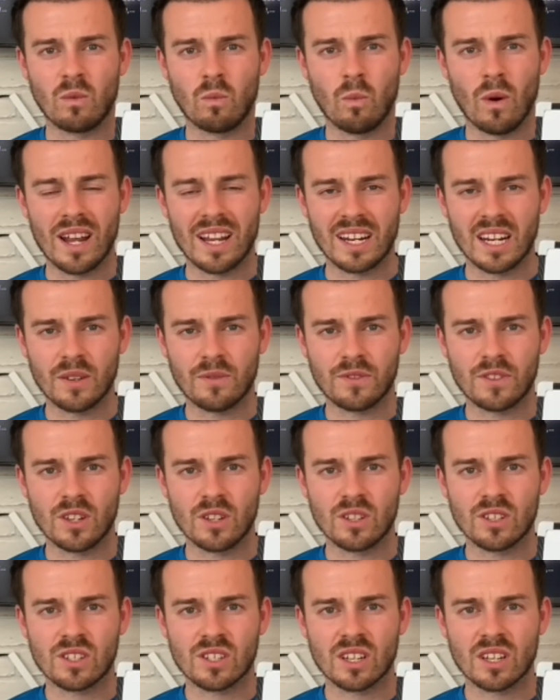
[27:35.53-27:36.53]

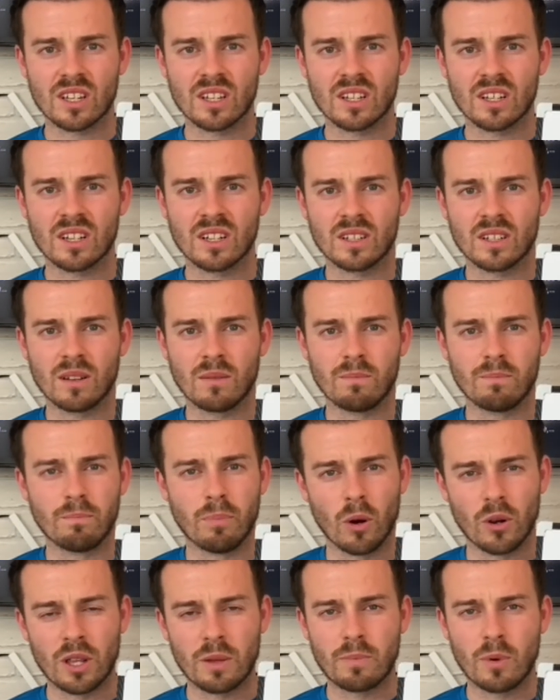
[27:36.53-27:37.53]
weightlifters,
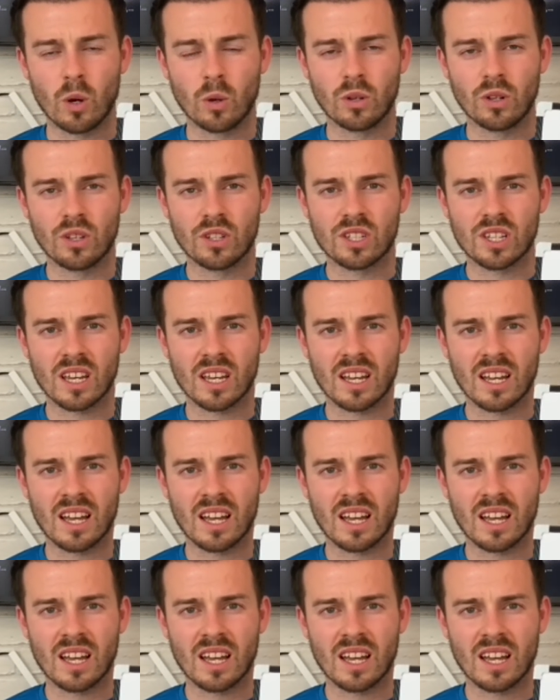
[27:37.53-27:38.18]
bodybuilders